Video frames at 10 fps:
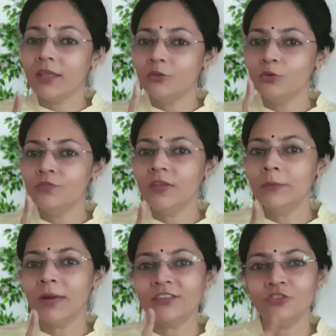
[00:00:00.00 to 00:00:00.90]
You will feel
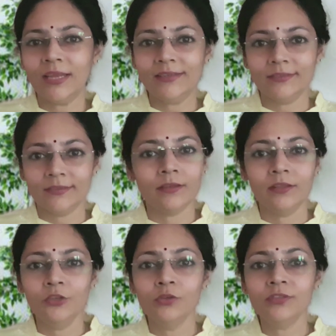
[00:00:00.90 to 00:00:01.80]
much lighter.
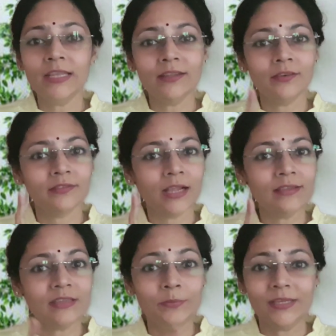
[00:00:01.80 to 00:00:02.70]
You will see the
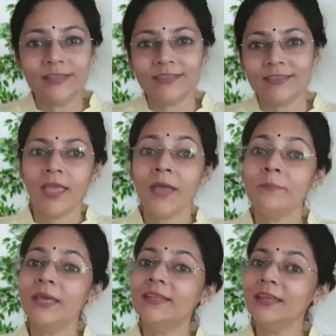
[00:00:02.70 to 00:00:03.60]
results immediately.
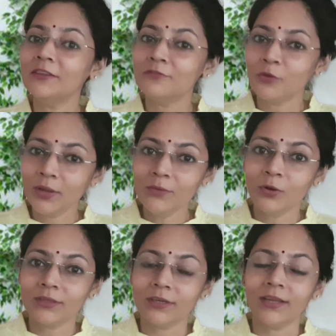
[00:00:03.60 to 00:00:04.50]
Bathing in flowing
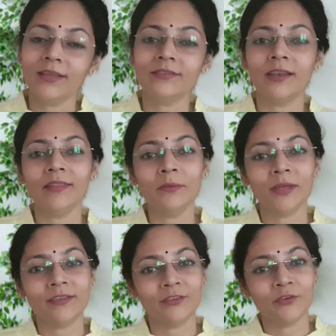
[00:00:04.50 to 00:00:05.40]
water is another
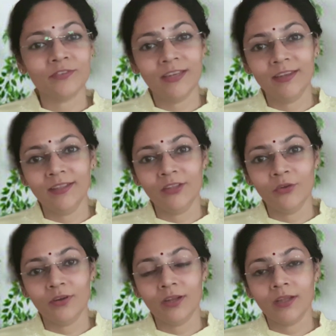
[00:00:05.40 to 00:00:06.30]
method of cleaning the
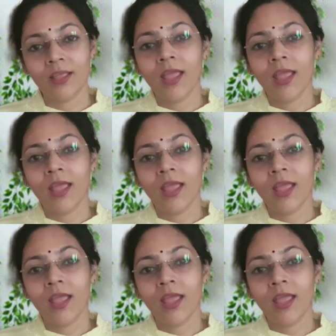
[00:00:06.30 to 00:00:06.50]
aura.